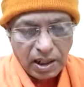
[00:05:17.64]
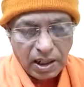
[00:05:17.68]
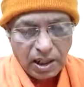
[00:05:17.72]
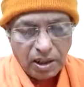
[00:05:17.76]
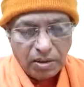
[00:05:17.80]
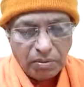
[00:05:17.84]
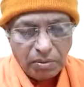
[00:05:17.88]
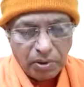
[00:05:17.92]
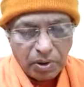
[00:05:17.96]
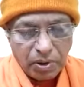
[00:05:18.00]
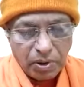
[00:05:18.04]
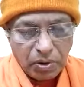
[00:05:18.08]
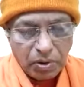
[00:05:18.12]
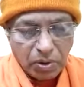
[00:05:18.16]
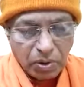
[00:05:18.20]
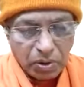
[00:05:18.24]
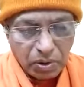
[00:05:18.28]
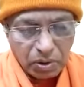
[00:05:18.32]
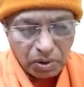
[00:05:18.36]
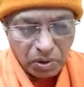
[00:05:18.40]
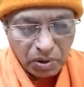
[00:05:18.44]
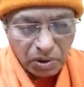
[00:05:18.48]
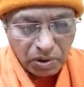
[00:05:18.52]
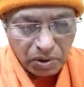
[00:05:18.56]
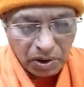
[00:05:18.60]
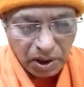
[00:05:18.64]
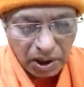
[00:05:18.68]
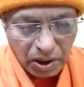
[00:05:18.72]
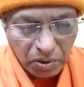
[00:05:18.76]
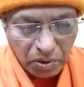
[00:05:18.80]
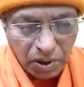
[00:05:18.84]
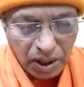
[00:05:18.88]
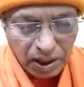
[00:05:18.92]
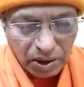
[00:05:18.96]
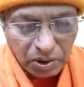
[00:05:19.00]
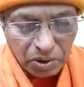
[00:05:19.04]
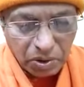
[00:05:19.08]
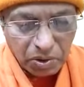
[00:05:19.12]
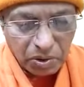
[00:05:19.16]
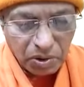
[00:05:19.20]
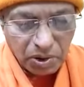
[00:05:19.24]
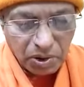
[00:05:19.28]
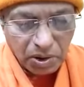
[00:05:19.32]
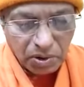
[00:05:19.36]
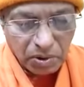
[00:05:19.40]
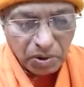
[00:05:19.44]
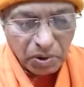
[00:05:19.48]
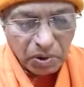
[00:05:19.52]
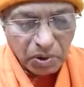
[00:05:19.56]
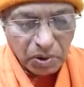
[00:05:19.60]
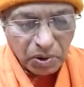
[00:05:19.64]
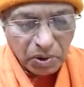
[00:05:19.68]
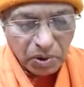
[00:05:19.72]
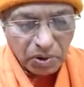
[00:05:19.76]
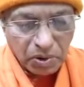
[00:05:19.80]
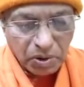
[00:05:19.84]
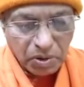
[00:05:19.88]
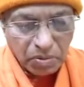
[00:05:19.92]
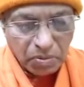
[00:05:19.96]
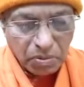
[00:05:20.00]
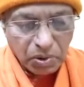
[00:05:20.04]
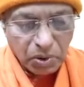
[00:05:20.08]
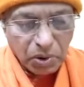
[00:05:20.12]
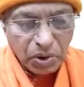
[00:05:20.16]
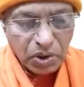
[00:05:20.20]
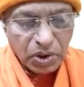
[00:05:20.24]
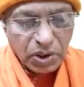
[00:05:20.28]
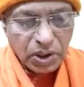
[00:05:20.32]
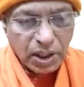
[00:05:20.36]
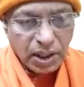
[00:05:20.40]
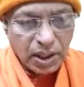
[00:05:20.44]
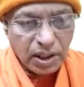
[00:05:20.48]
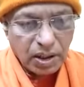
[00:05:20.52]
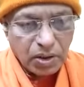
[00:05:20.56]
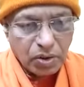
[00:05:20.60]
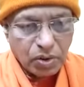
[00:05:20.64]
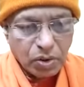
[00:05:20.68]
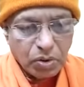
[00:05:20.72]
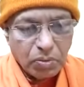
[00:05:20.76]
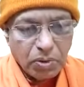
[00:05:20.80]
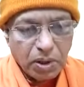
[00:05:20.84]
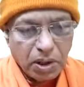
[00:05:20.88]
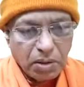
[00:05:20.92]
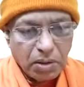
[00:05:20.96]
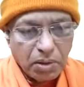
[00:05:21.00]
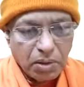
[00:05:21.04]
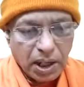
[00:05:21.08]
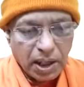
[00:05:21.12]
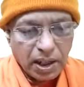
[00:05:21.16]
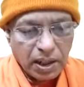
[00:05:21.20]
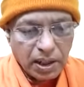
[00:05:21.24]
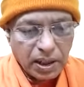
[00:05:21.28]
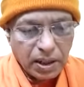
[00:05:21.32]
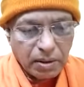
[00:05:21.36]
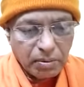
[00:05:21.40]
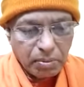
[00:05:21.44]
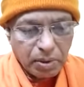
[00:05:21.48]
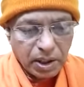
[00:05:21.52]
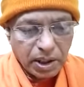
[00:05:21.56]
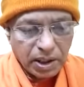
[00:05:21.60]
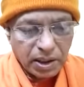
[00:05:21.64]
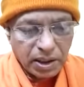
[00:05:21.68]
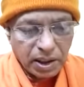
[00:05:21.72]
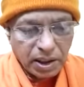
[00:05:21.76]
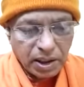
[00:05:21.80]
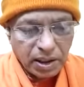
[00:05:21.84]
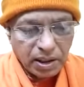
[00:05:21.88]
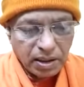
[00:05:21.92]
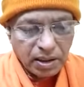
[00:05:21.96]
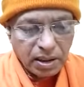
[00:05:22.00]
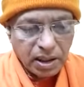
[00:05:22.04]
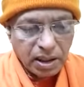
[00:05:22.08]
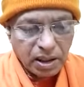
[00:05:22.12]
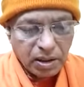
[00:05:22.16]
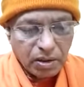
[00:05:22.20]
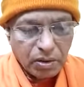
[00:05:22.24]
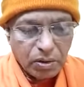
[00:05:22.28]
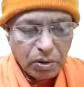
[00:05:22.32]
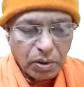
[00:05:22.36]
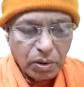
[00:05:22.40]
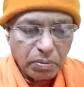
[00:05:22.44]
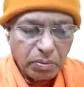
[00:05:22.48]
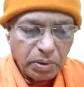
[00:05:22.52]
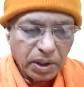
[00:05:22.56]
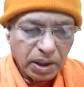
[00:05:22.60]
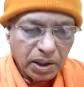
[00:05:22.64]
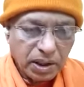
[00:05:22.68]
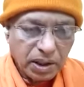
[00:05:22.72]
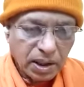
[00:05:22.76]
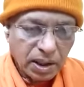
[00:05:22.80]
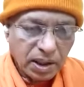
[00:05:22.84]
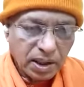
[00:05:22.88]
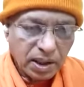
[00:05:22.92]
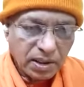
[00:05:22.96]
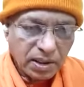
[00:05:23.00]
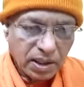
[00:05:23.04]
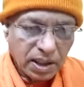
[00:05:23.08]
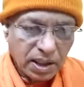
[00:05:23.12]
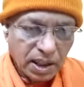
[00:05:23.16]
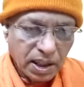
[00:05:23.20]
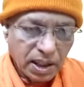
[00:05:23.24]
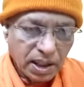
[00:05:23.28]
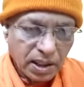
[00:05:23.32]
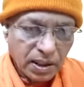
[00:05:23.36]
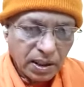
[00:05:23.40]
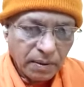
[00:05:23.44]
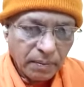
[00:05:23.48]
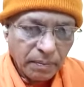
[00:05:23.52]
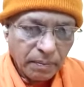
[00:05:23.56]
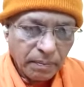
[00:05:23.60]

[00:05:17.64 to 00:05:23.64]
If you go through the walk through the road both sides, so many vulgar pictures is there, good picture is there.